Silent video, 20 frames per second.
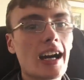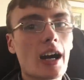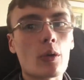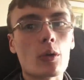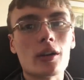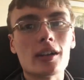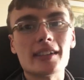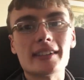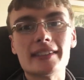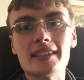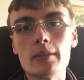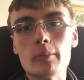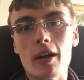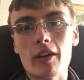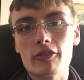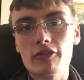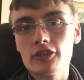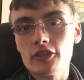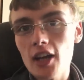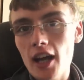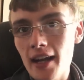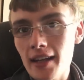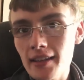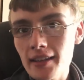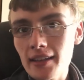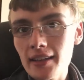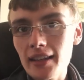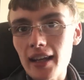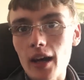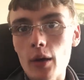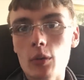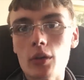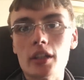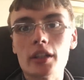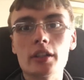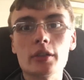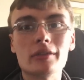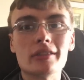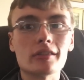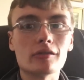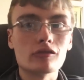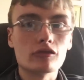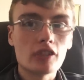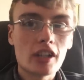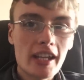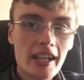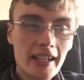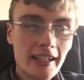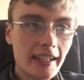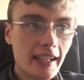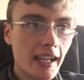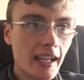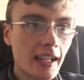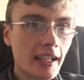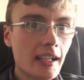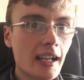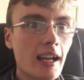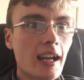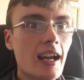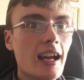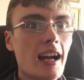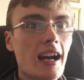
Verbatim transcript: I want to see my friend, I want to do some reading,